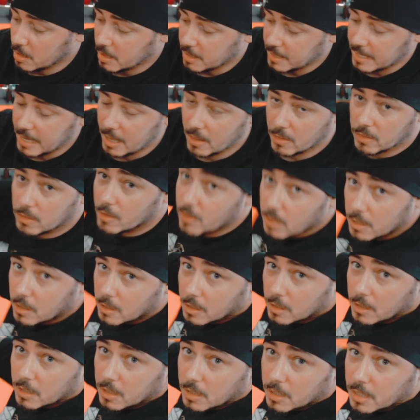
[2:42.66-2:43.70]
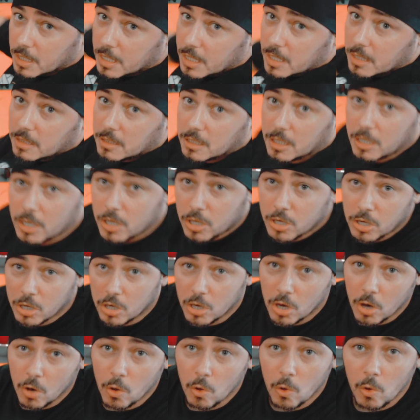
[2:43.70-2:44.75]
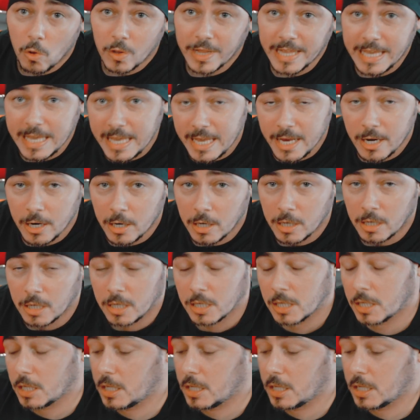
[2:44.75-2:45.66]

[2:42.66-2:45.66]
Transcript: Now, the goal here